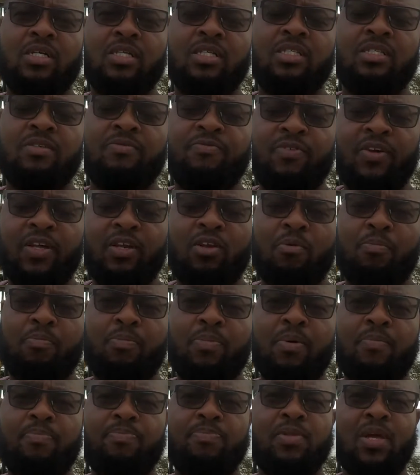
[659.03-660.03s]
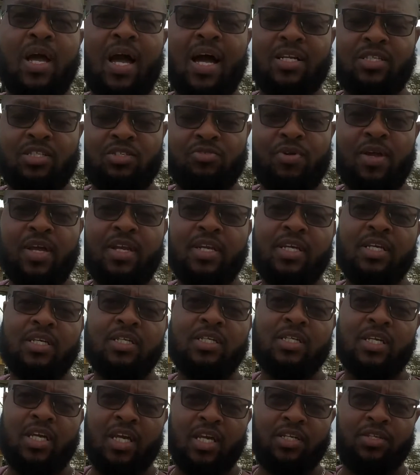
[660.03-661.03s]
develop a training
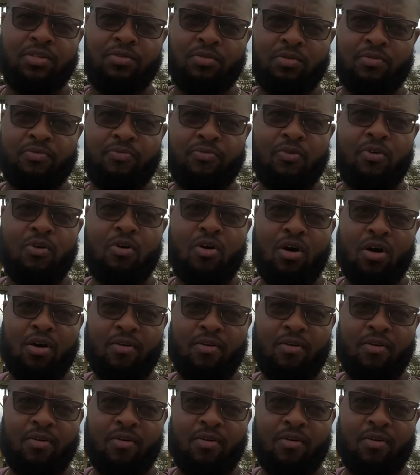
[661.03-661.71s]
schedule for our